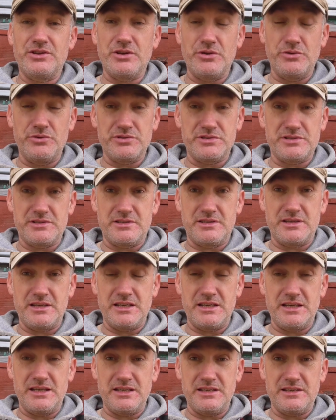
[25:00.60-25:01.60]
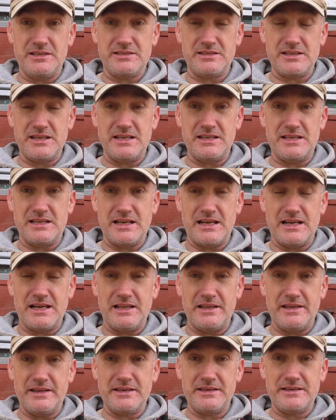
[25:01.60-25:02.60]
used the seed
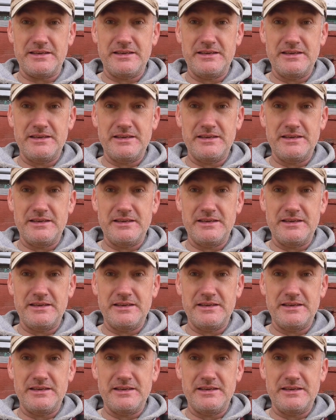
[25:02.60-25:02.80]
garlic